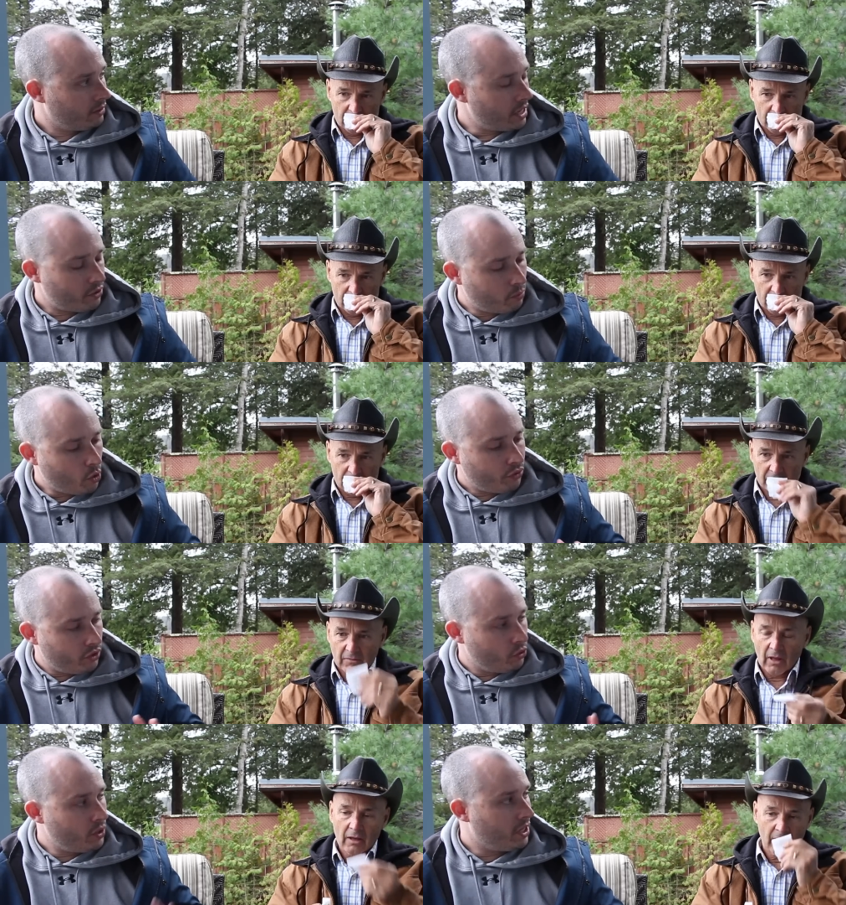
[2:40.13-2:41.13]
Speaker 1: Now they're both
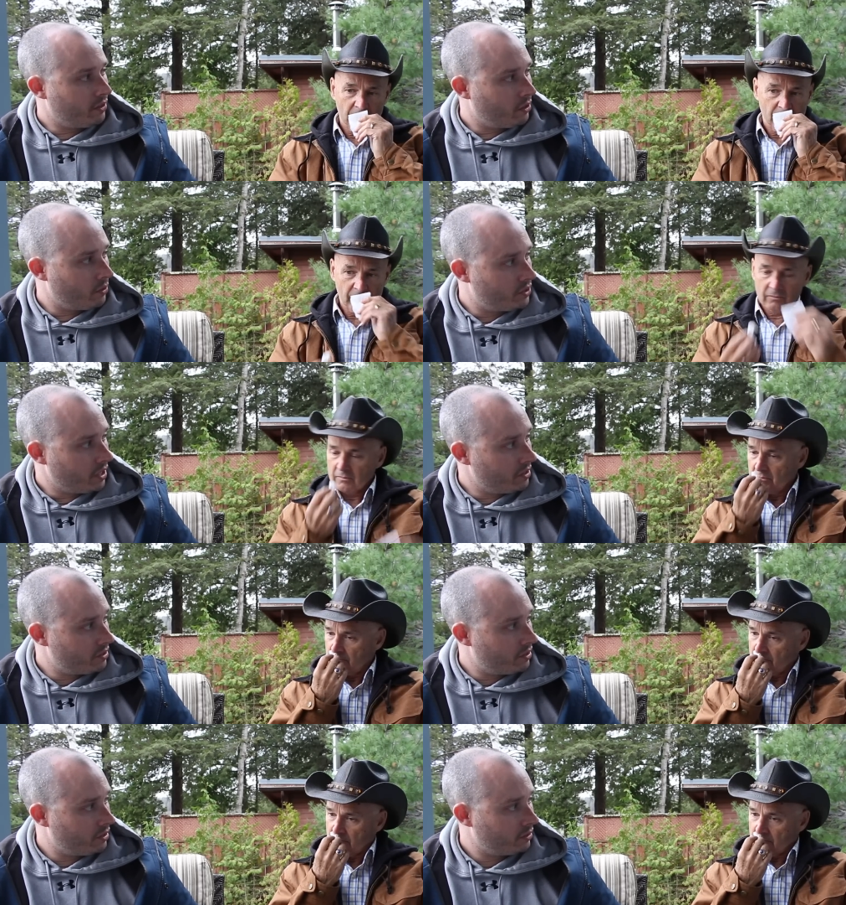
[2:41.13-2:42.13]
unique in their own
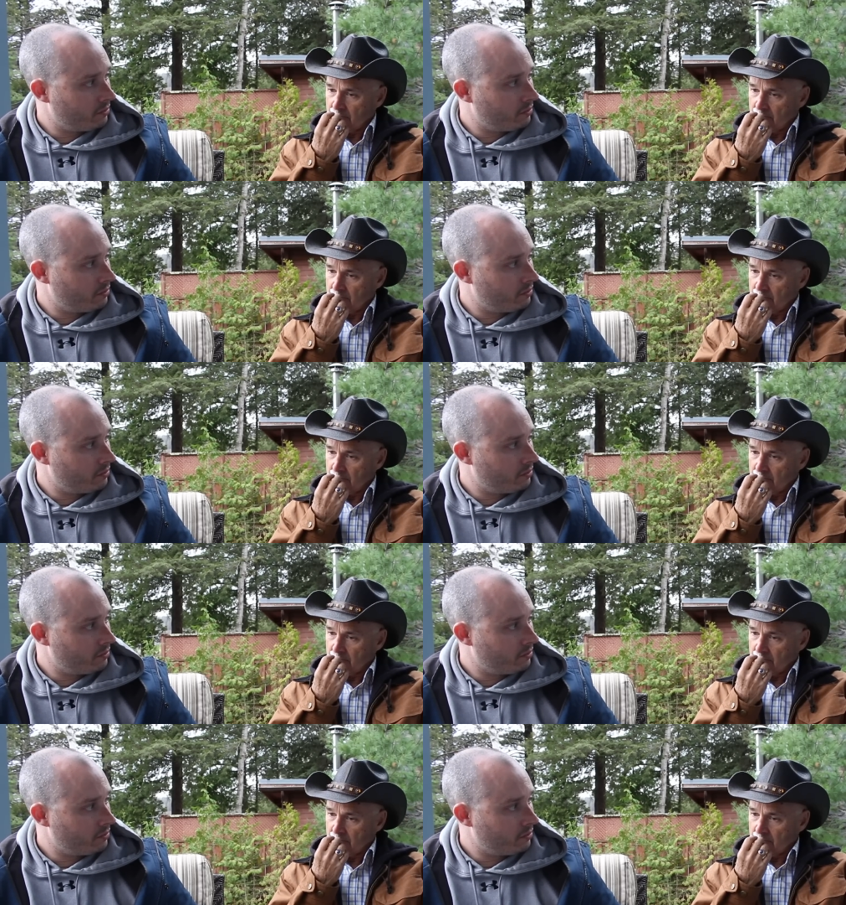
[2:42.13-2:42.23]
sense.